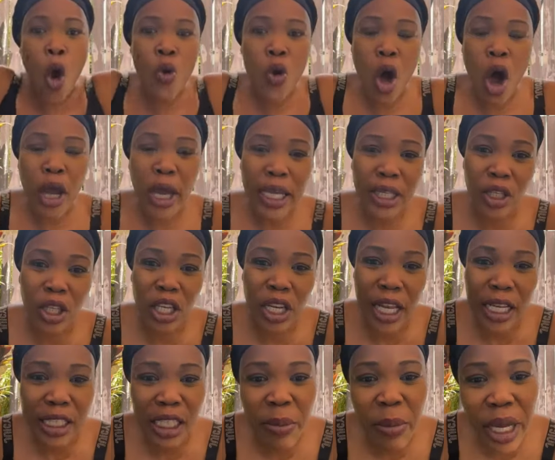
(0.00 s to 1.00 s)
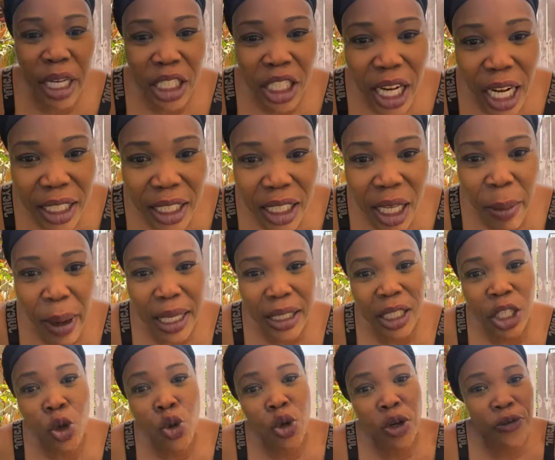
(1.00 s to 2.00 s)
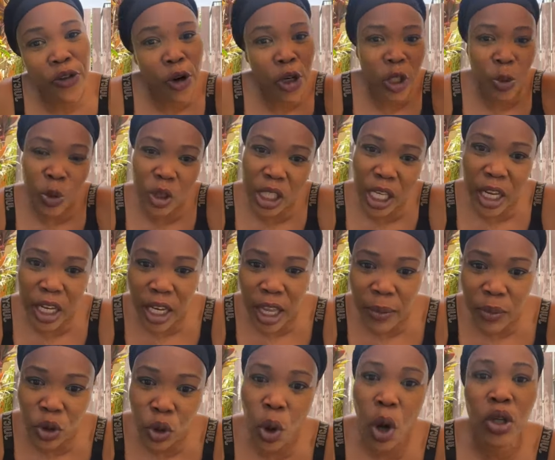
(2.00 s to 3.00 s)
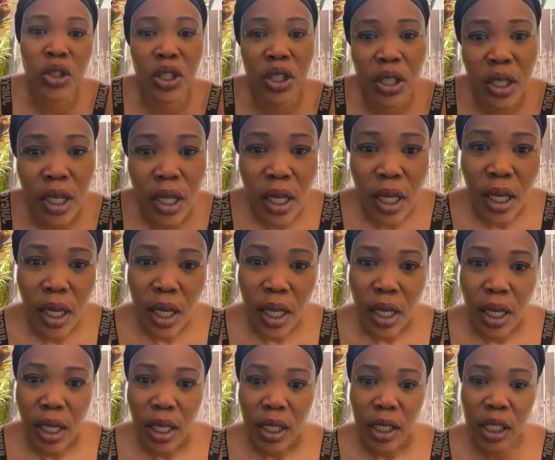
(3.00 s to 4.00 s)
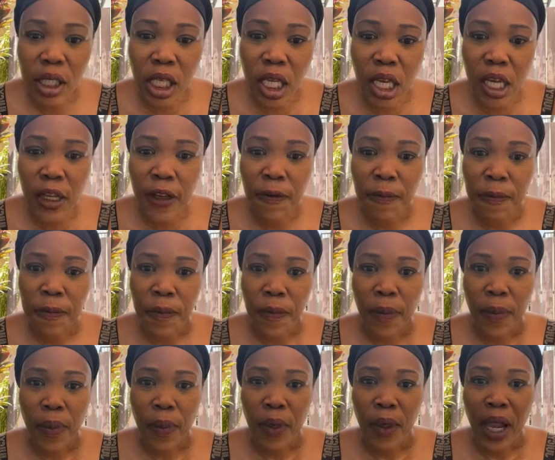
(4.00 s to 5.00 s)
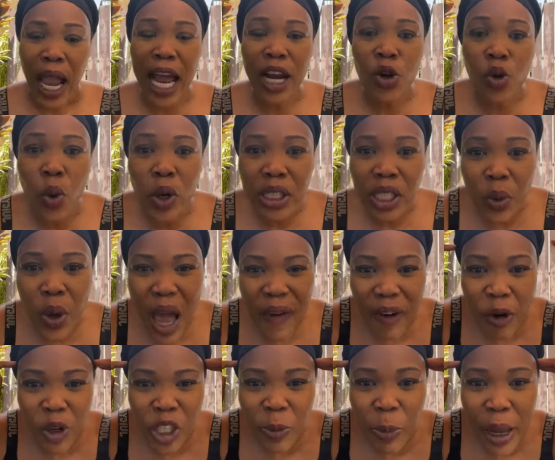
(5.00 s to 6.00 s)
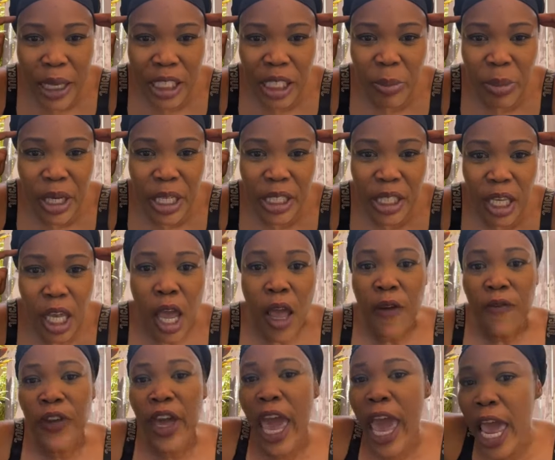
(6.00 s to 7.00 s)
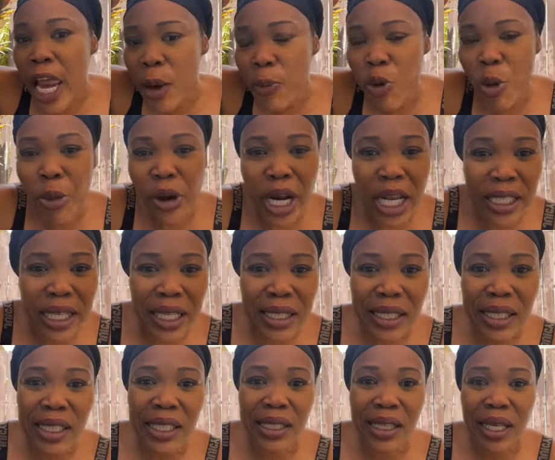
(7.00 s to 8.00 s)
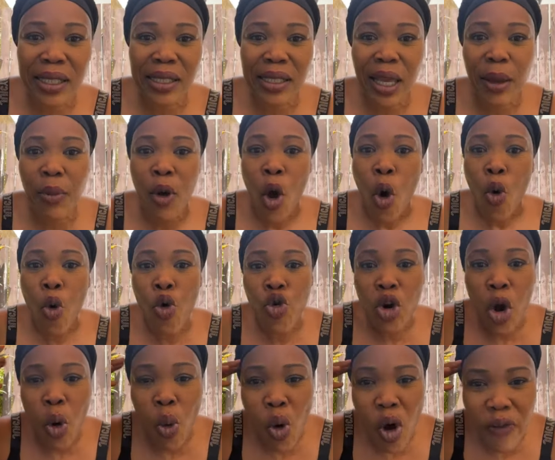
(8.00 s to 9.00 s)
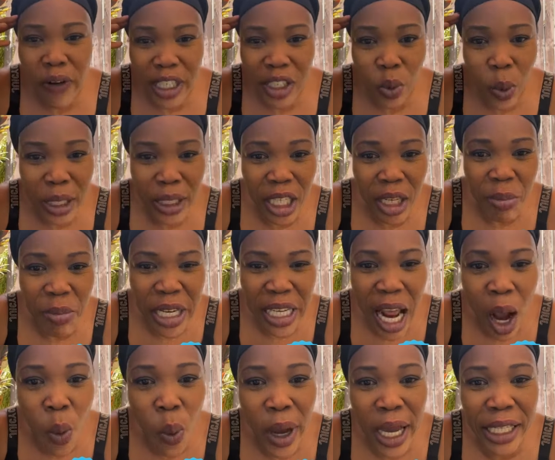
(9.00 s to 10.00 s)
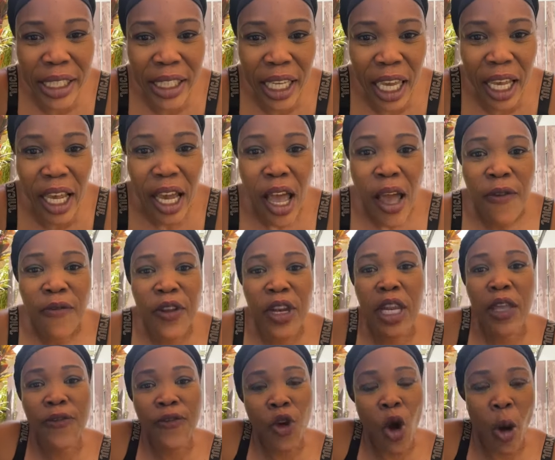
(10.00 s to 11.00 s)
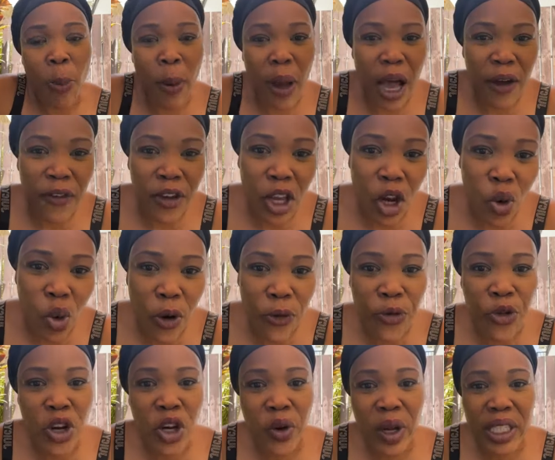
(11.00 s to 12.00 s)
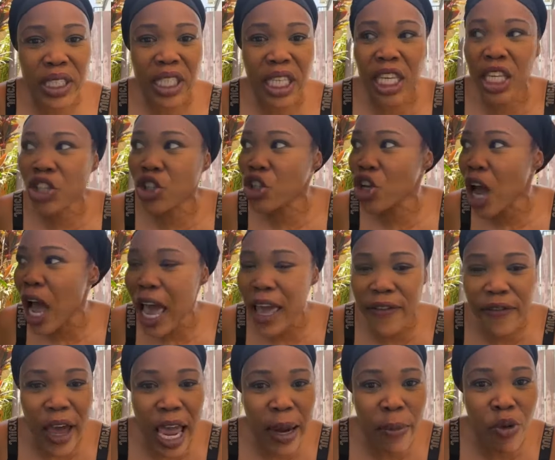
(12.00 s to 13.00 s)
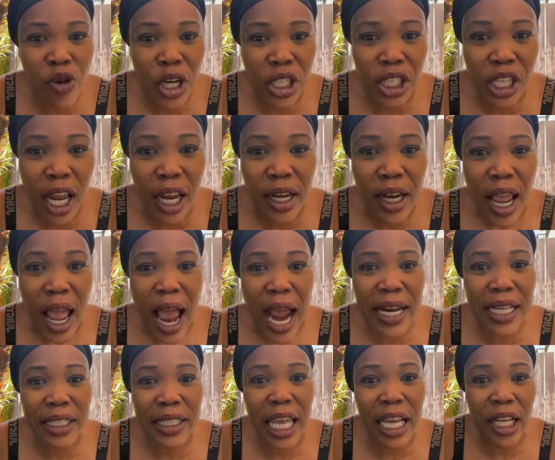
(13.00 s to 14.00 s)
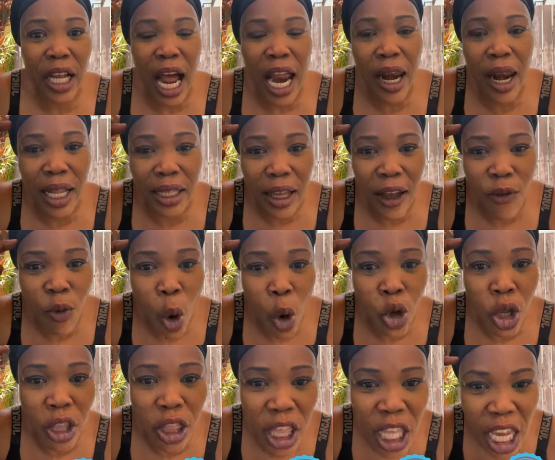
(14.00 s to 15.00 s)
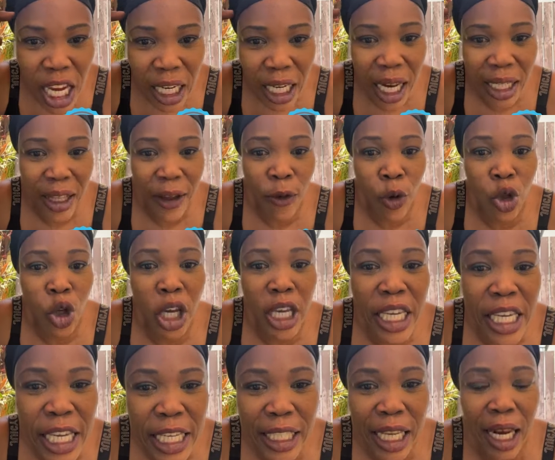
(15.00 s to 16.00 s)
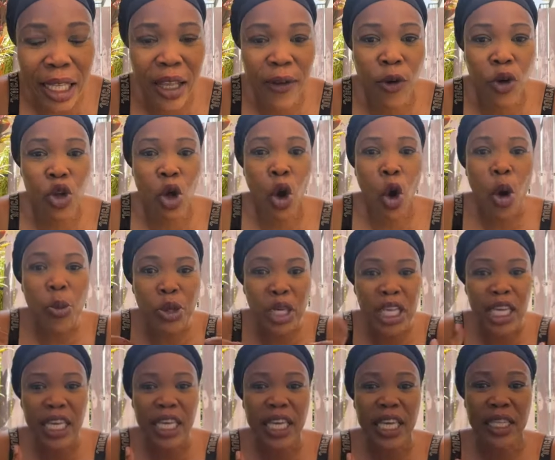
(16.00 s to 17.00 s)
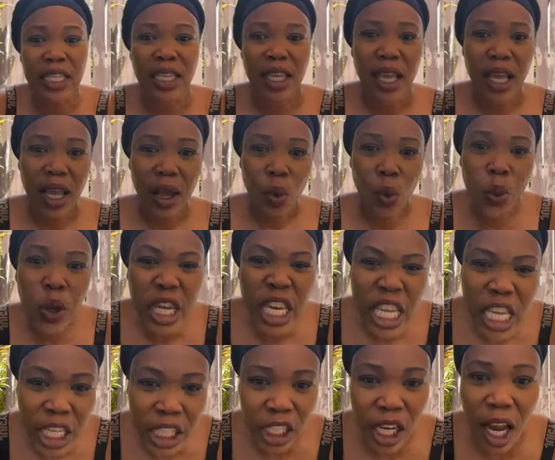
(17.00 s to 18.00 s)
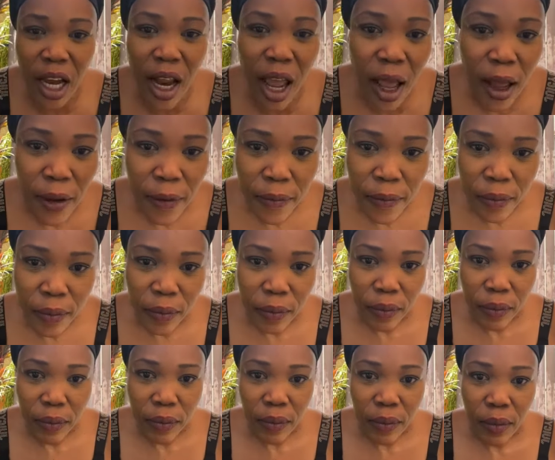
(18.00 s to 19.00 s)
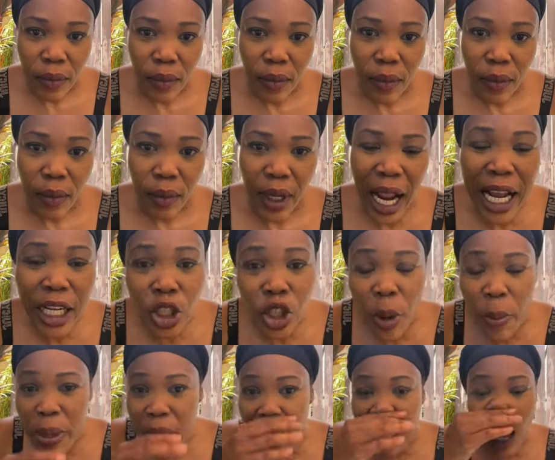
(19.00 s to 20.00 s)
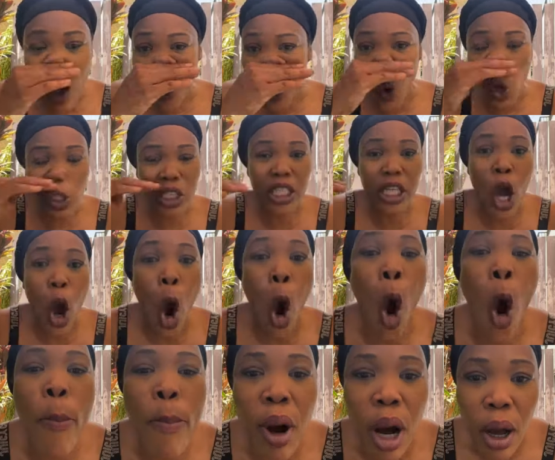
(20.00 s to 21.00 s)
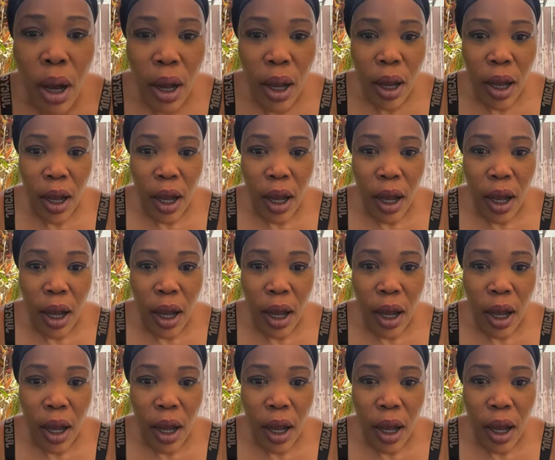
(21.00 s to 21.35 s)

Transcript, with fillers: how we all get to the next dimensions them as the universe present them to us. Seeing? And know so we have a responsibility to help our brothers and sisters them who know overs what it means and where it take to lift you up off of your low frequency into your high vibration. And it take a lot of how you think, a lot of how you eat, a lot of how you communicate with each other. And Jamaica was the hub